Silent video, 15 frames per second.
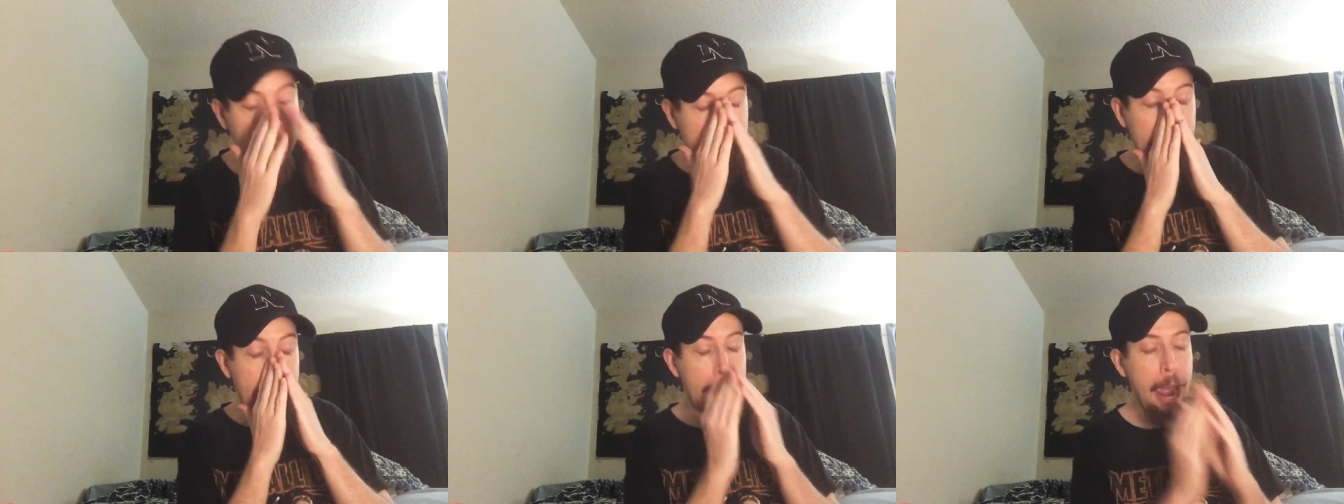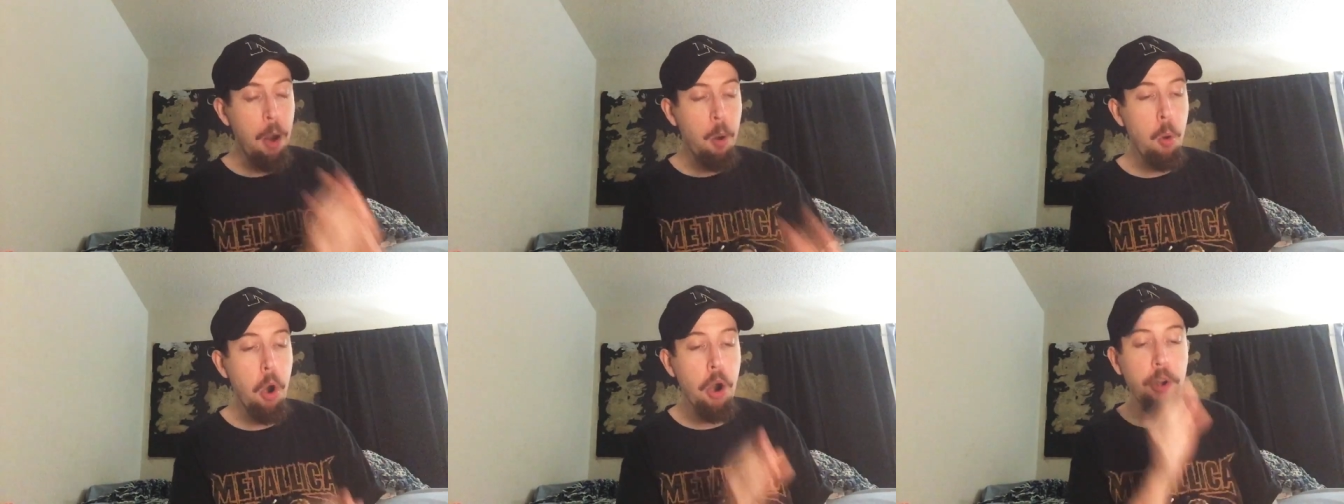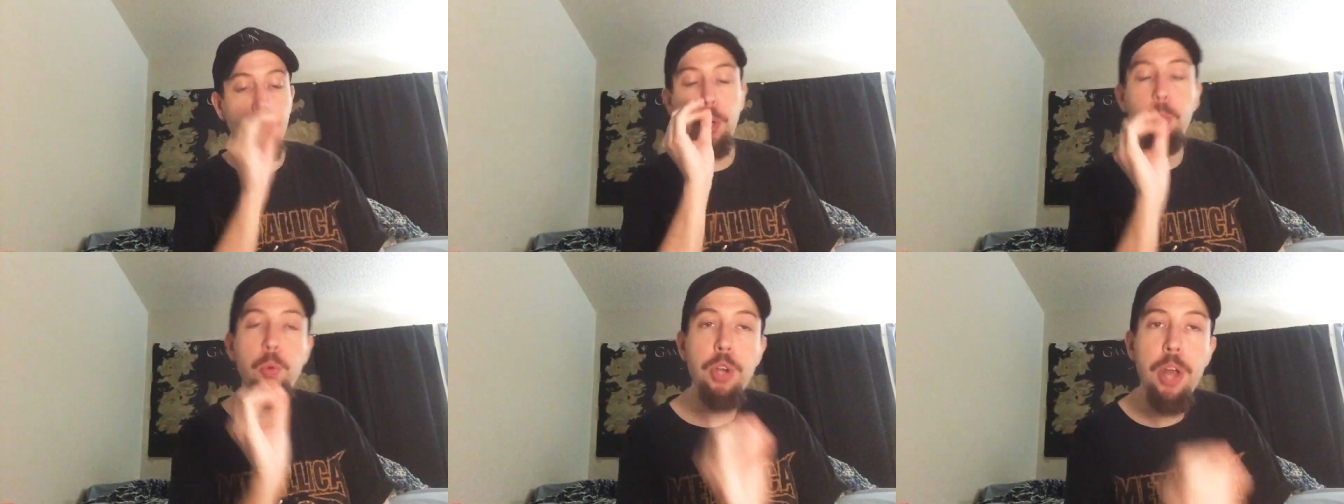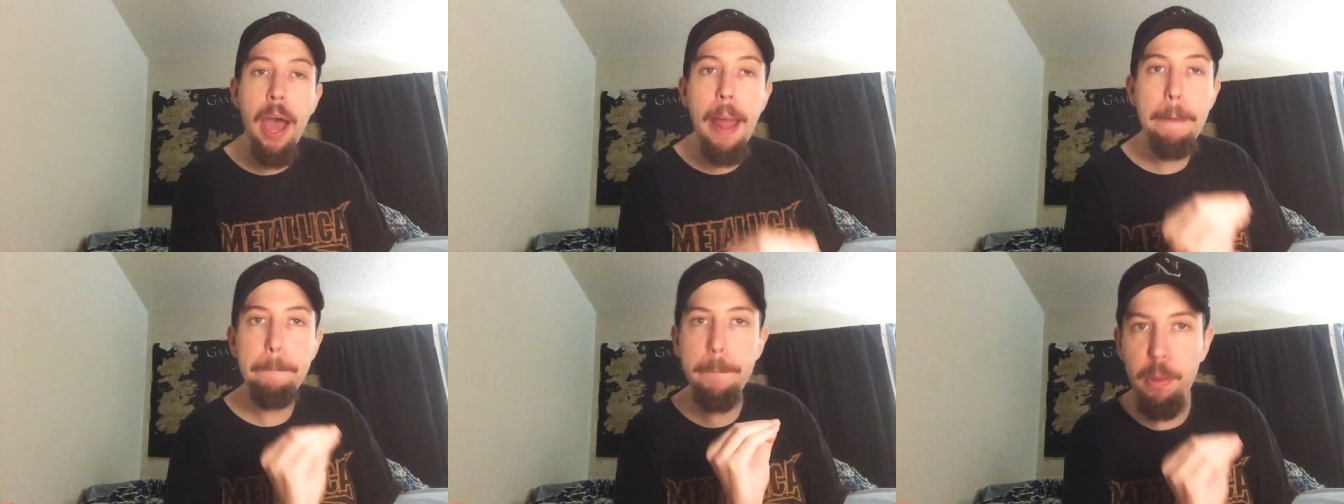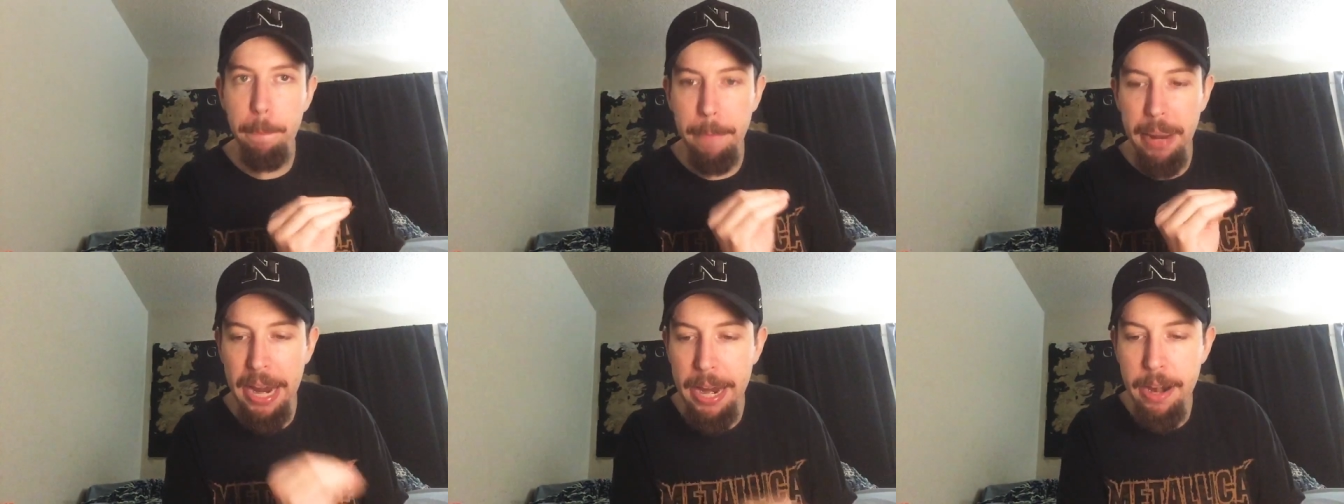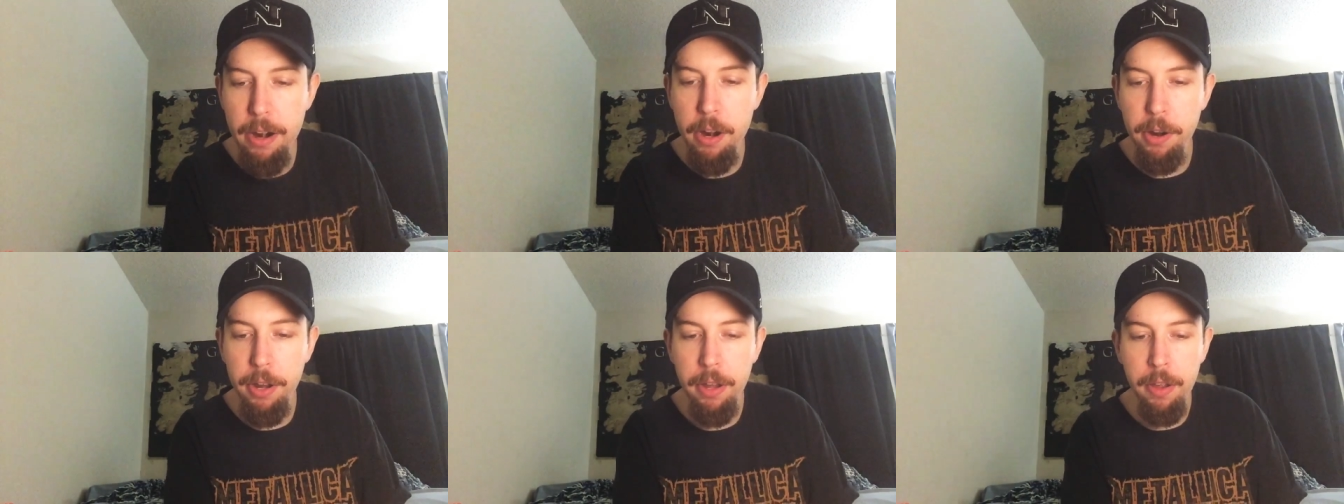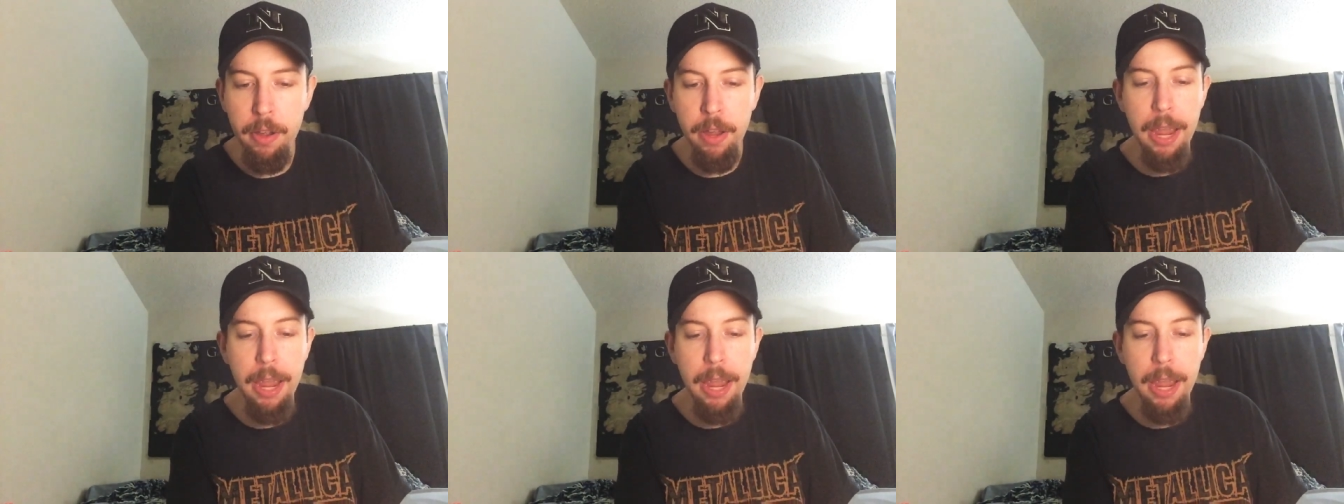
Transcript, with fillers: how are you not prepared?